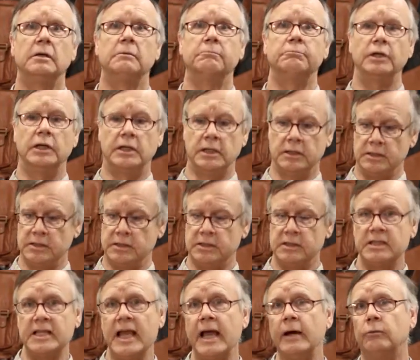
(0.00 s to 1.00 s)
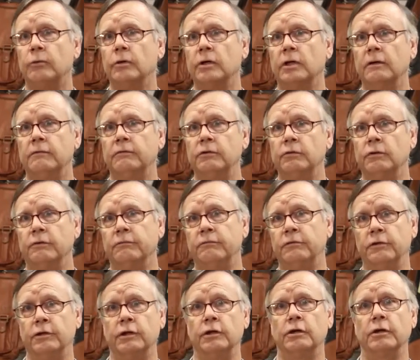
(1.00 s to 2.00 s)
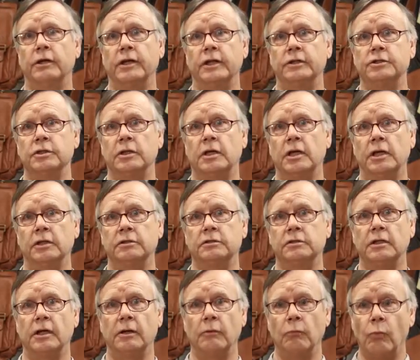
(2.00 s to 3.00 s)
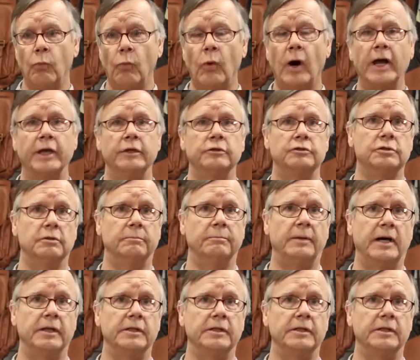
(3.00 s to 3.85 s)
because that will give you a very good education on why you should buy